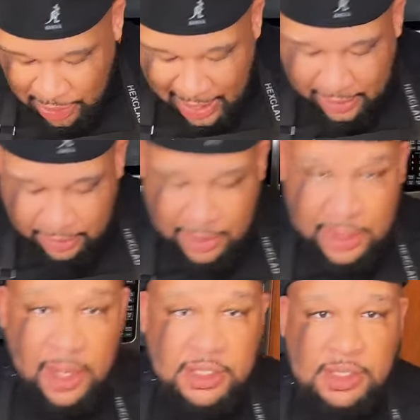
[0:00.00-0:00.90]
our dry
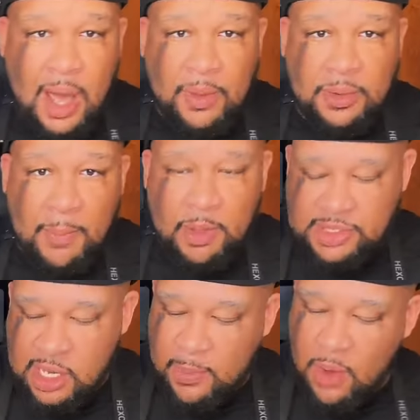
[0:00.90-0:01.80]
ingredients, I'm gonna, I'm
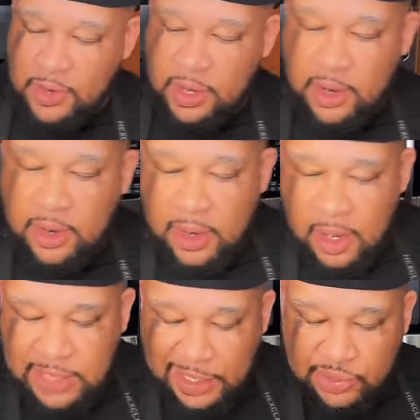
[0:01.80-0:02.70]
gonna set them over
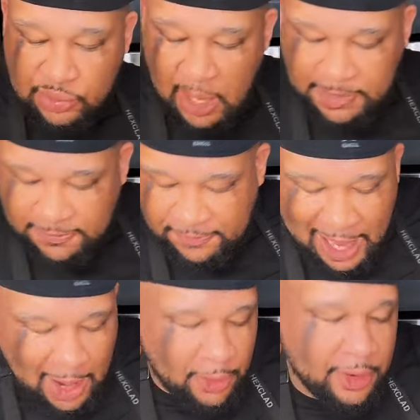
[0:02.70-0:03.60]
here. That's two cups of
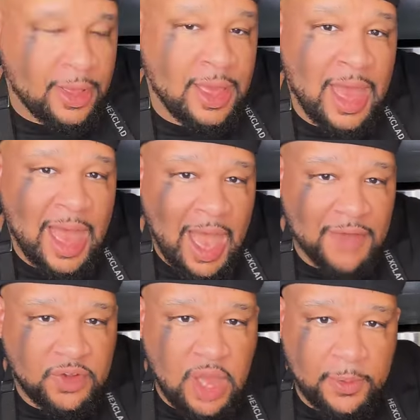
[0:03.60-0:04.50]
flour,
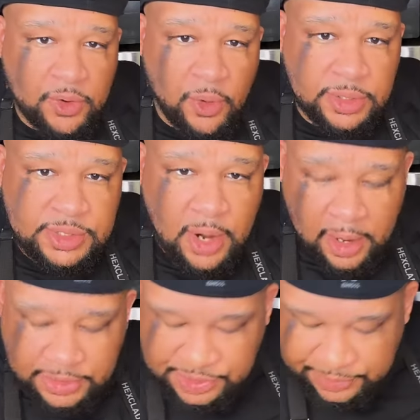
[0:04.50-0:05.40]
half a cup of
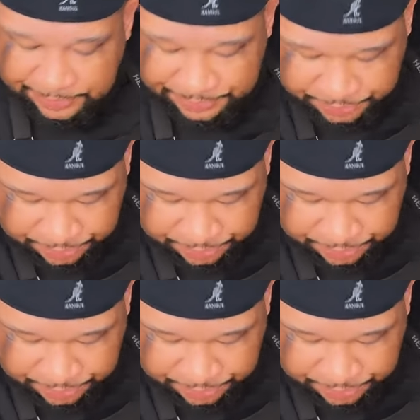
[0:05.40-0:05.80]
cornstarch.